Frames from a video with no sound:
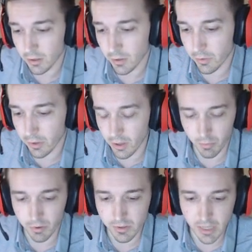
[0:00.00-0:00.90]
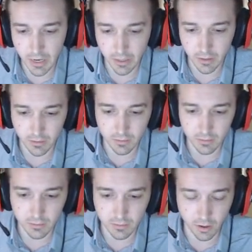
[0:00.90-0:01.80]
the numbers at
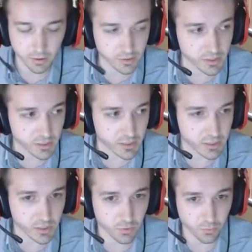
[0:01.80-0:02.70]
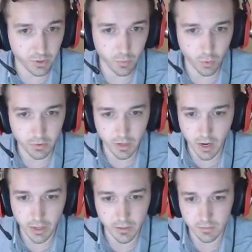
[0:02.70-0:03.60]
R L C S Season three were
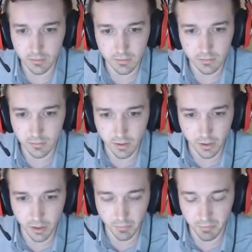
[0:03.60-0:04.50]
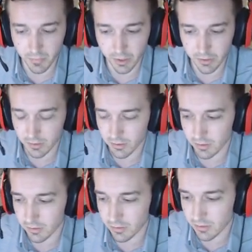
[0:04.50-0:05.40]
not, a, like,
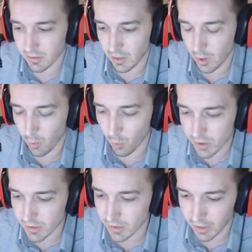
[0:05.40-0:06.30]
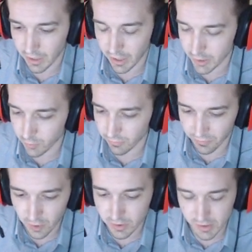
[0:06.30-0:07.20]
it wasn't, and I don't
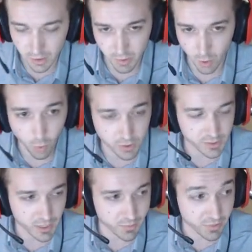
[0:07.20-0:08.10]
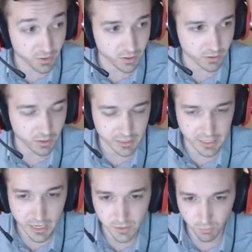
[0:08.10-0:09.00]
feel it's going to be a one-time thing. Like,
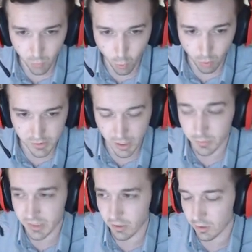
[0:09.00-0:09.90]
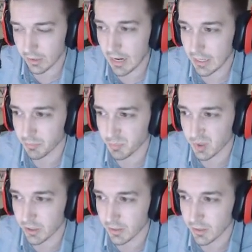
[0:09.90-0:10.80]
yes, rewards yeah. helped out a lot,
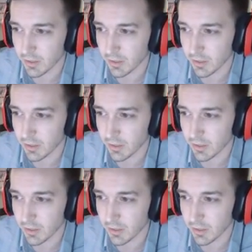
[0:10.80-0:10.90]
but